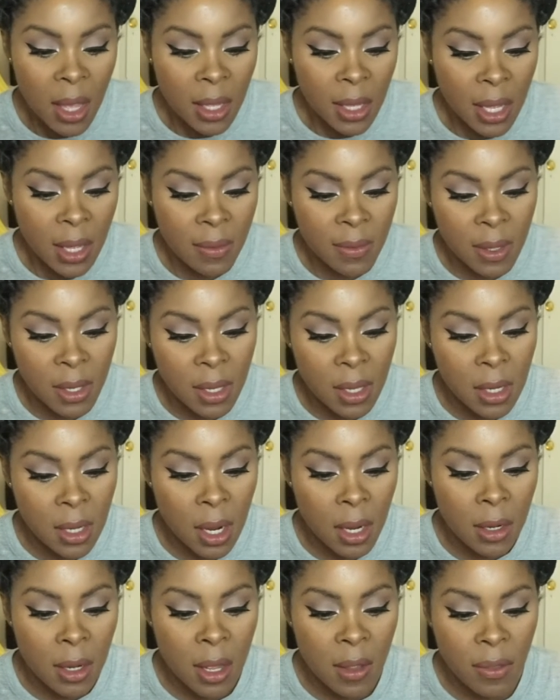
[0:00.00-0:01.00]
And then
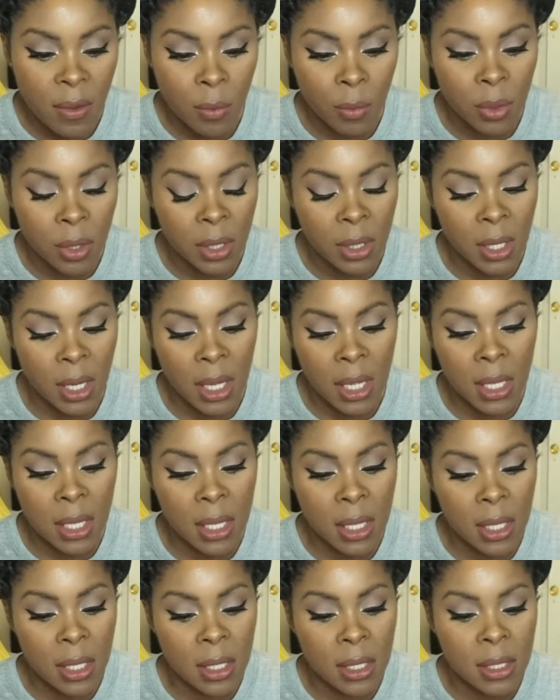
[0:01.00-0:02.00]
another one
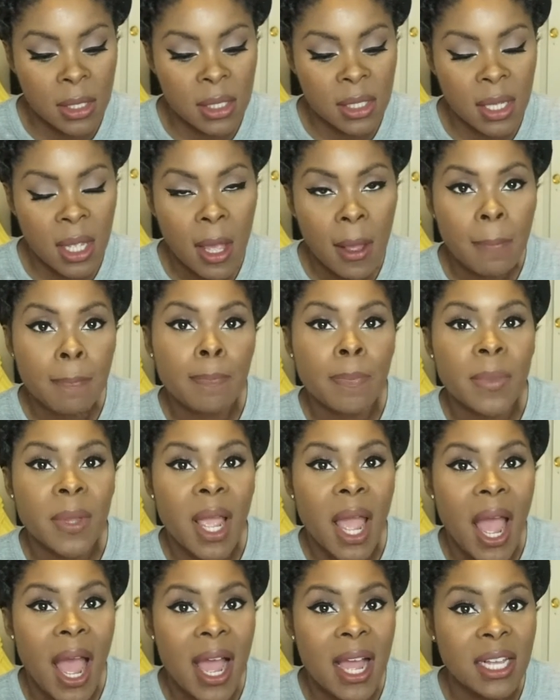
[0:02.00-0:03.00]
is,
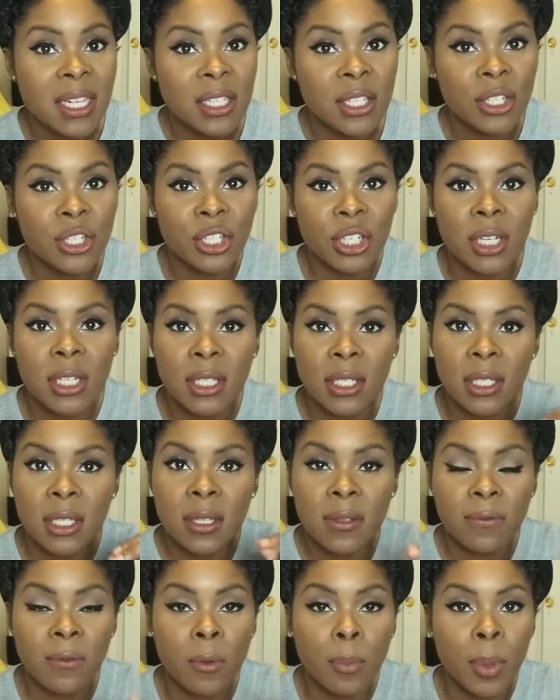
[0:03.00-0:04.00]
I suggest this
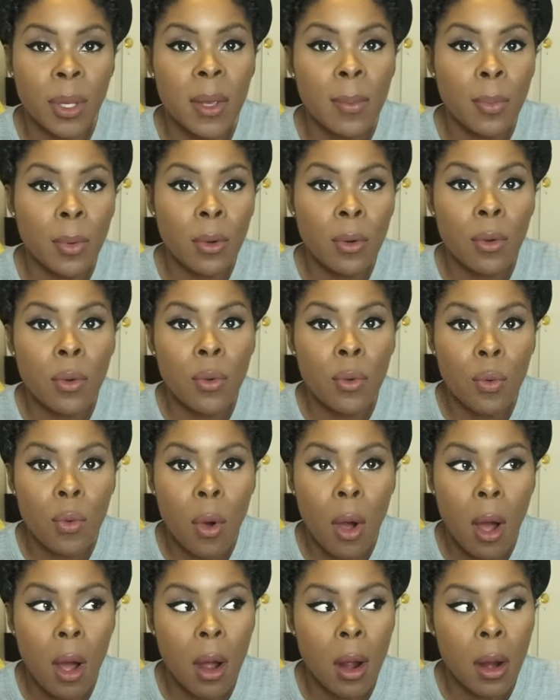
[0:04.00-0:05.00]
for people who
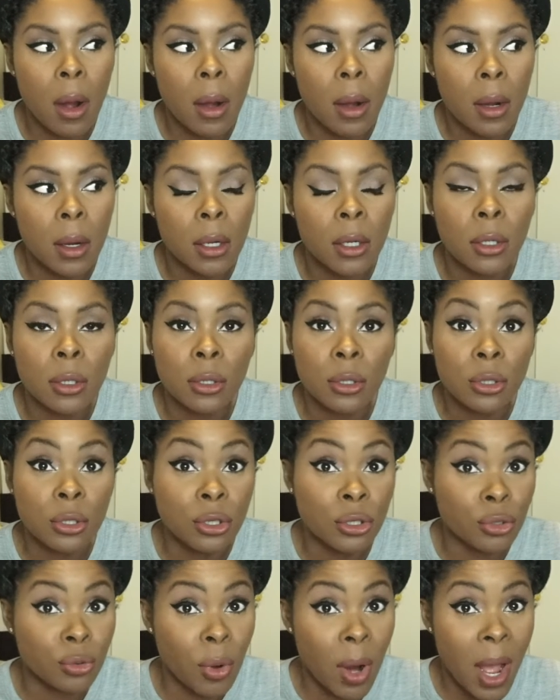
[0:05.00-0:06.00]
are
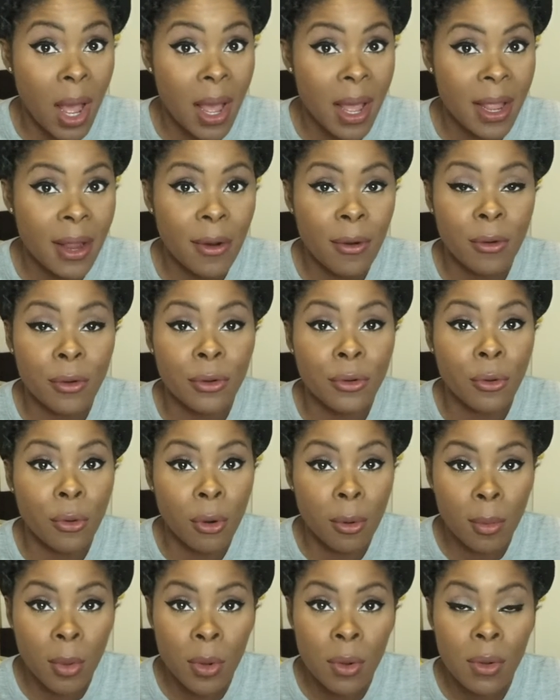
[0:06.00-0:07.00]
dry or
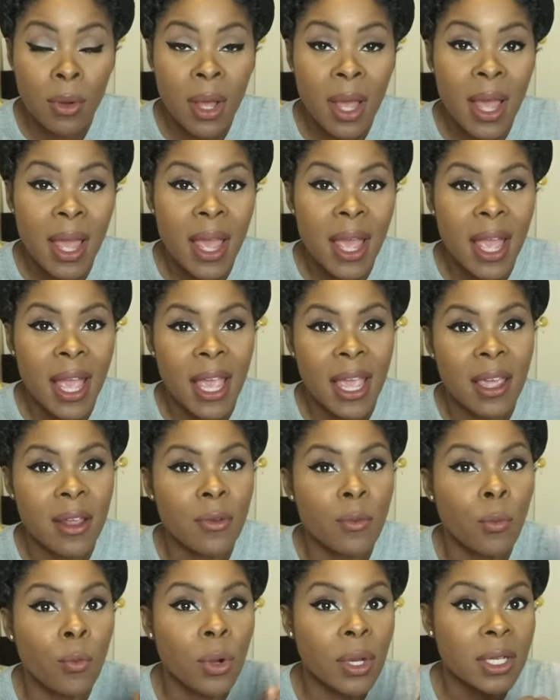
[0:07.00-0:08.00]
normal,
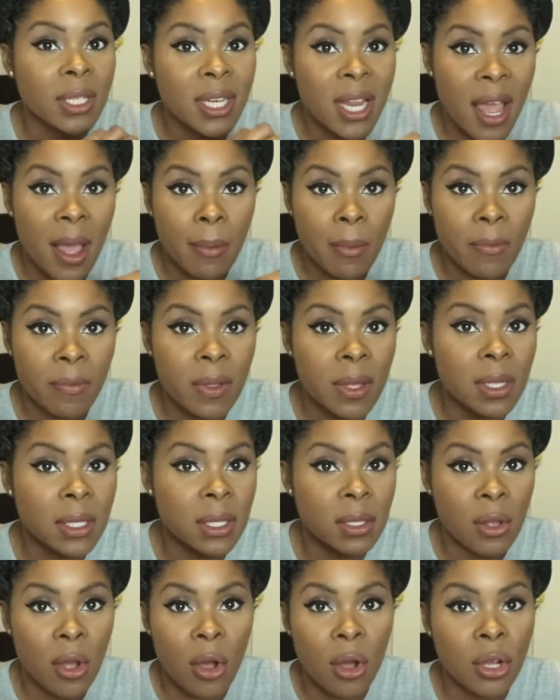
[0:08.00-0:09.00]
and one dab of this is
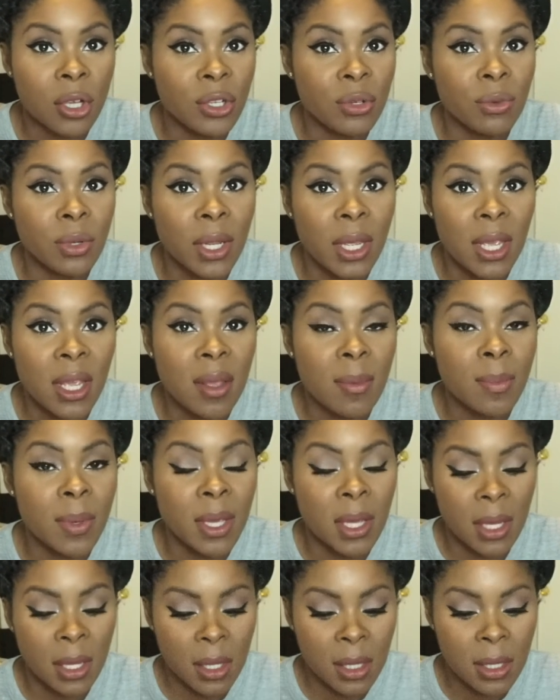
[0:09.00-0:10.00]
all you need,
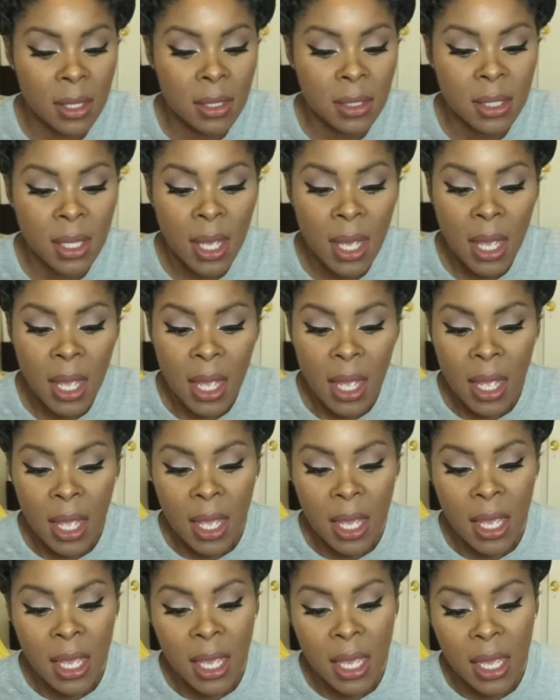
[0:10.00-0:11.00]
because
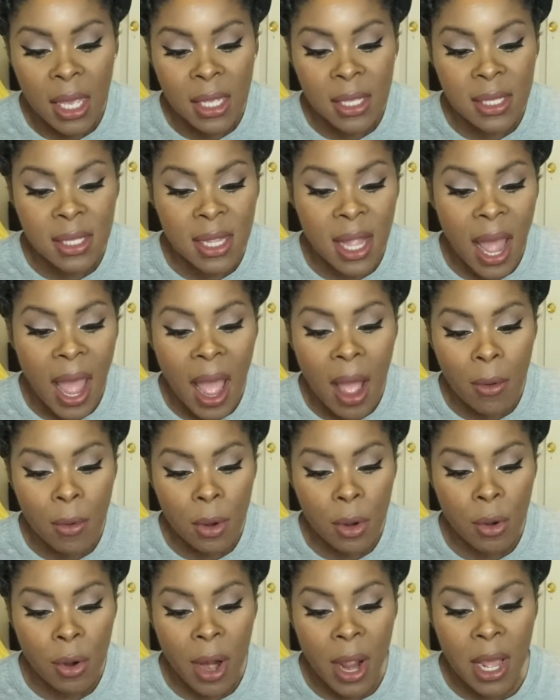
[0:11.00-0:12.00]
it's the
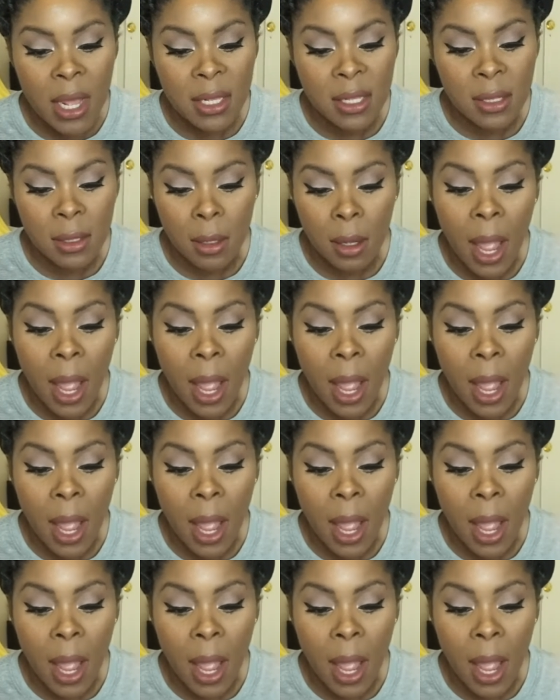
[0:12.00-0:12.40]
Hourglass